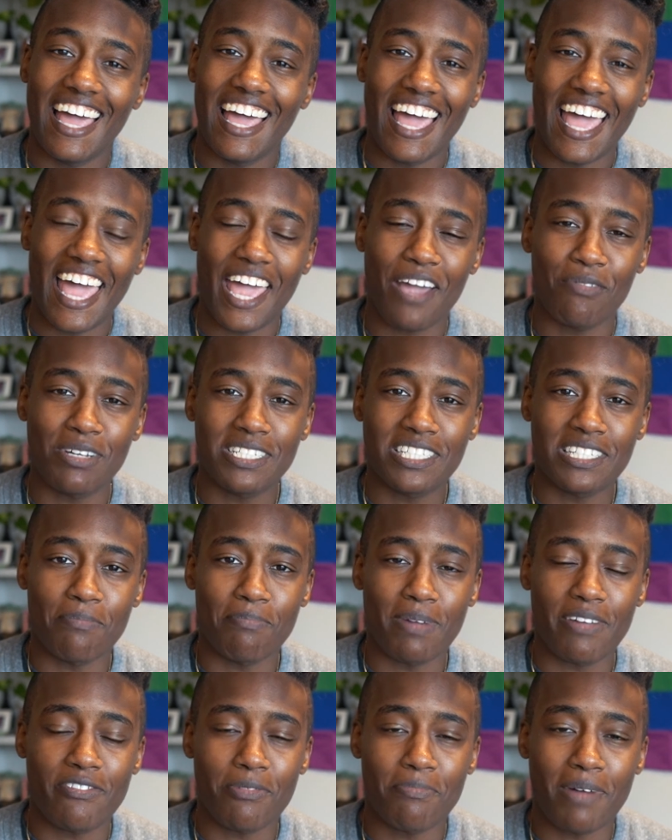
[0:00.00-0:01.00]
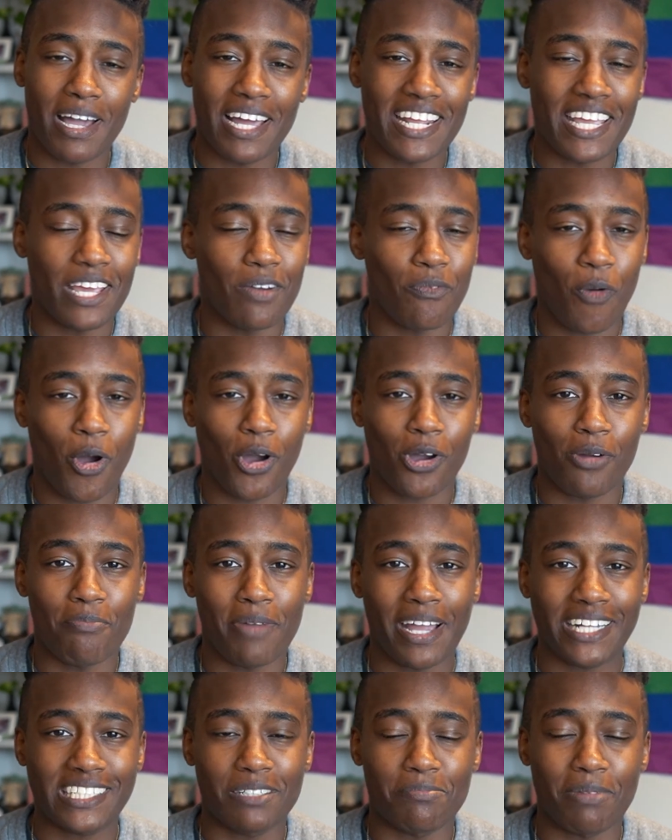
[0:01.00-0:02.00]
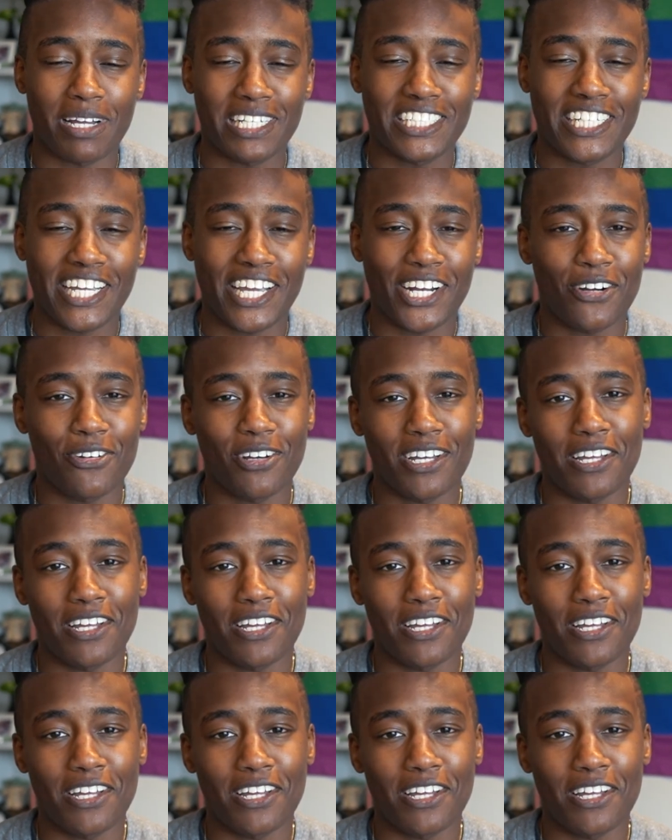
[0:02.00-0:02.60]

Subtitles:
Hey, what's up everybody, and welcome back to my channel.